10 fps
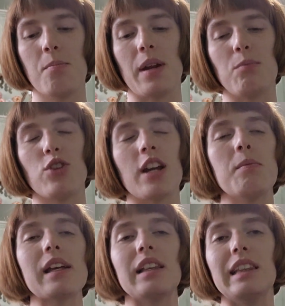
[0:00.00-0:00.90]
But I'm trying to
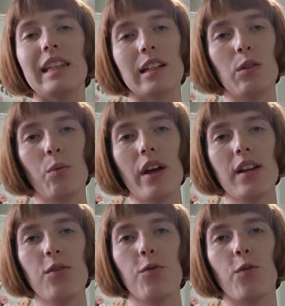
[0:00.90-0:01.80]
make a little one
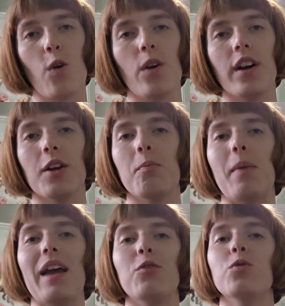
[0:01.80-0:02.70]
for
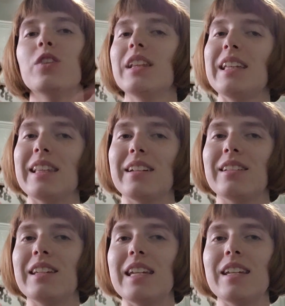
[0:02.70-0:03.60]
my really little
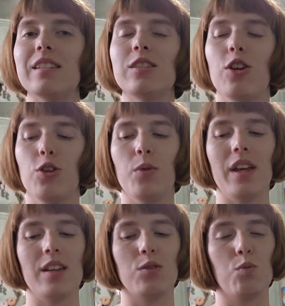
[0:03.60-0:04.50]
niece who
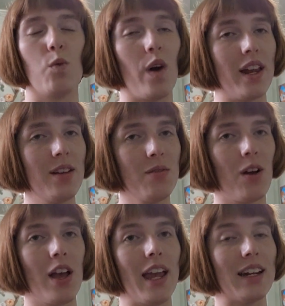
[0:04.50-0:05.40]
is
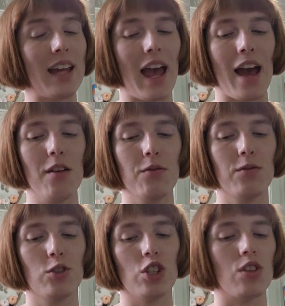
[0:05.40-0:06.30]
1.5.
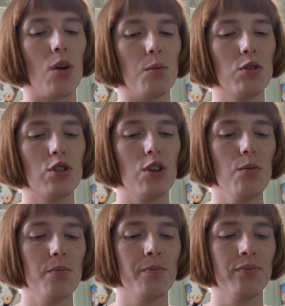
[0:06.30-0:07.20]
She's almost 2.
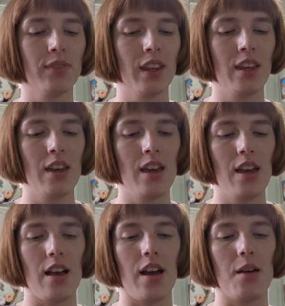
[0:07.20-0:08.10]

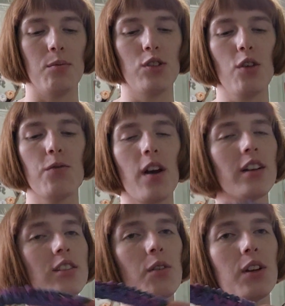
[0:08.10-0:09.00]
So far
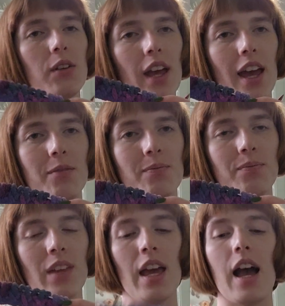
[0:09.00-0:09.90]
it's going okay.
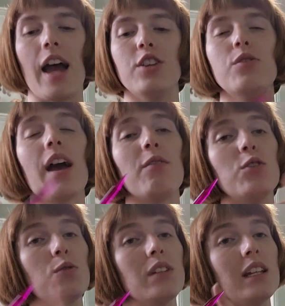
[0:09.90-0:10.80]
I do have
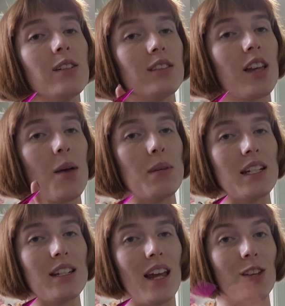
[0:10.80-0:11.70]
new needles coming
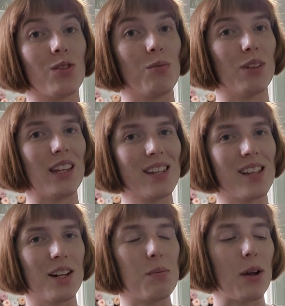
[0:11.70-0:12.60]
today, so I'm really
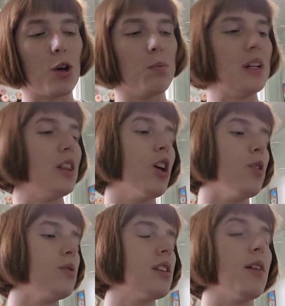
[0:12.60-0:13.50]
excited about opening
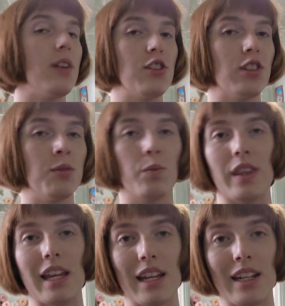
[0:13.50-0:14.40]
those eventually
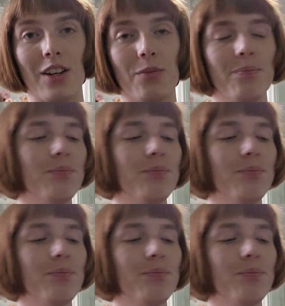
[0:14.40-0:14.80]
when they get here.